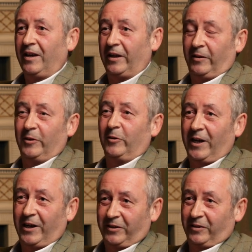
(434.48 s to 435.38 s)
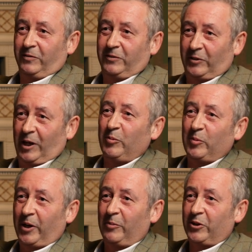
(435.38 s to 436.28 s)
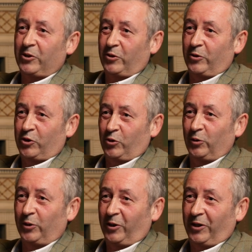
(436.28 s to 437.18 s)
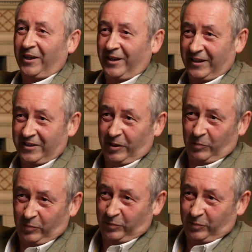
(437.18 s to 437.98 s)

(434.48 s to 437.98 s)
And I literally had to grab the Prime Minister on the shoulder and say,